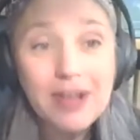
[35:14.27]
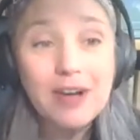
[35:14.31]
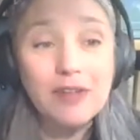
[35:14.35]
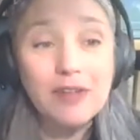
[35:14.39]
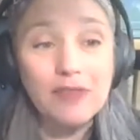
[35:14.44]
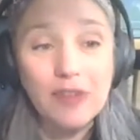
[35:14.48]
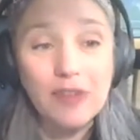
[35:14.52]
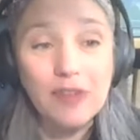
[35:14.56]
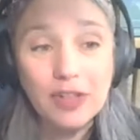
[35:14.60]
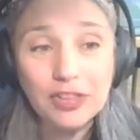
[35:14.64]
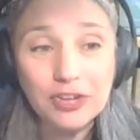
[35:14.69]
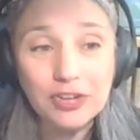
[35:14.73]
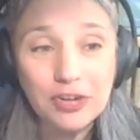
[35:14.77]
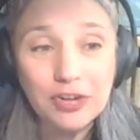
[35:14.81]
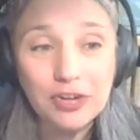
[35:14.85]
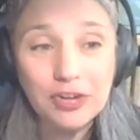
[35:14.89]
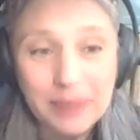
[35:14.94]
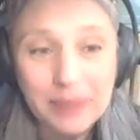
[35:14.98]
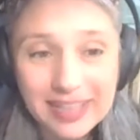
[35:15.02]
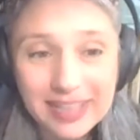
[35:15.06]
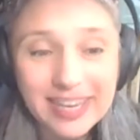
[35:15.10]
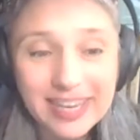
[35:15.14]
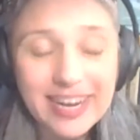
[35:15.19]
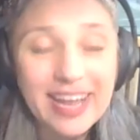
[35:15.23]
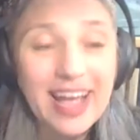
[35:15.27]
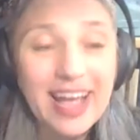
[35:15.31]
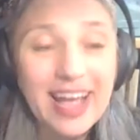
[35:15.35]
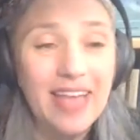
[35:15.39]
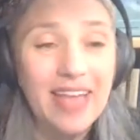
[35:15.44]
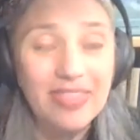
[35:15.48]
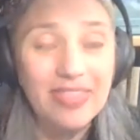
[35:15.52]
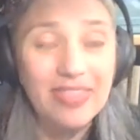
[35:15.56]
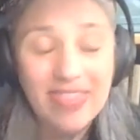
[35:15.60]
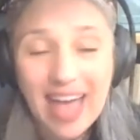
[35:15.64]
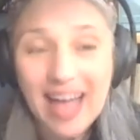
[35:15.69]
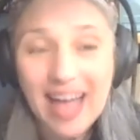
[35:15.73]
vulnerability
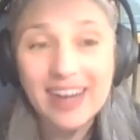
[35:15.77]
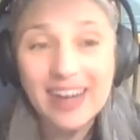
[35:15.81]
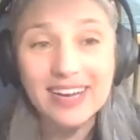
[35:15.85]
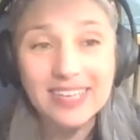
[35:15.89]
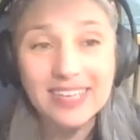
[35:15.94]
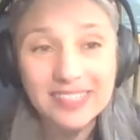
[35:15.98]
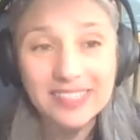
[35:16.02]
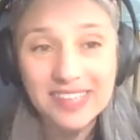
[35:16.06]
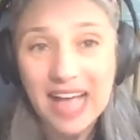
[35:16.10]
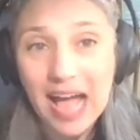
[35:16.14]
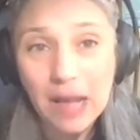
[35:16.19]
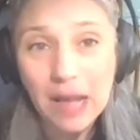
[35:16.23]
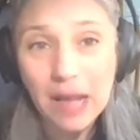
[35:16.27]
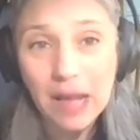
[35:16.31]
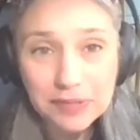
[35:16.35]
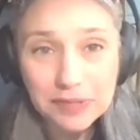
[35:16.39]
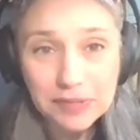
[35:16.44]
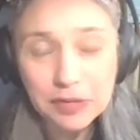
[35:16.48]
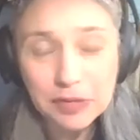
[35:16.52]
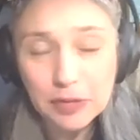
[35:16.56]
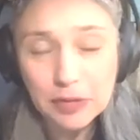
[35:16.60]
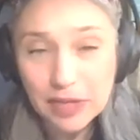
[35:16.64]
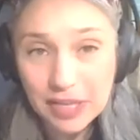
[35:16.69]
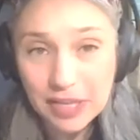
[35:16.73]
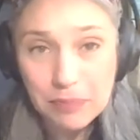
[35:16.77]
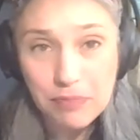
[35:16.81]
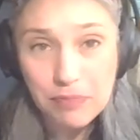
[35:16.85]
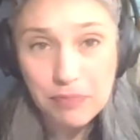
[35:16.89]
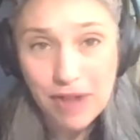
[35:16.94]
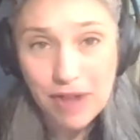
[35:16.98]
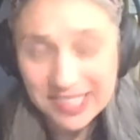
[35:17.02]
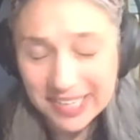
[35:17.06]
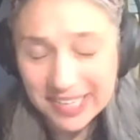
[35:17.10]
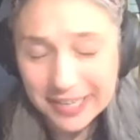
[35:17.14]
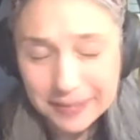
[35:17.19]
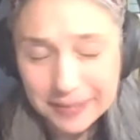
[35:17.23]
and that is absolutely
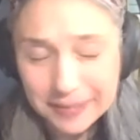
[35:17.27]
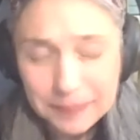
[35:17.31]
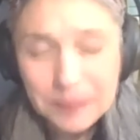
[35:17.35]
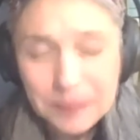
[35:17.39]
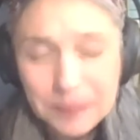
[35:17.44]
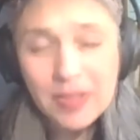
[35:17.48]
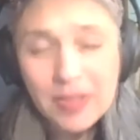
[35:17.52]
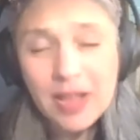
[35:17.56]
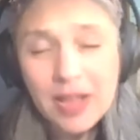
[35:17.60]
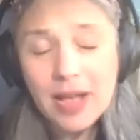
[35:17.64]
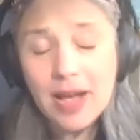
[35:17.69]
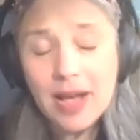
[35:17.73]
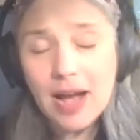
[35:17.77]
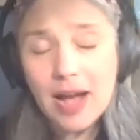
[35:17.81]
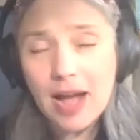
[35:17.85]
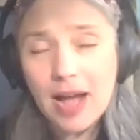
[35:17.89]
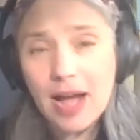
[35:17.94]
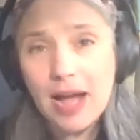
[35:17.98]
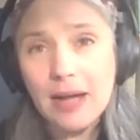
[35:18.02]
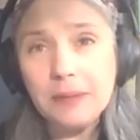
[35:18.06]
present mm-hmm.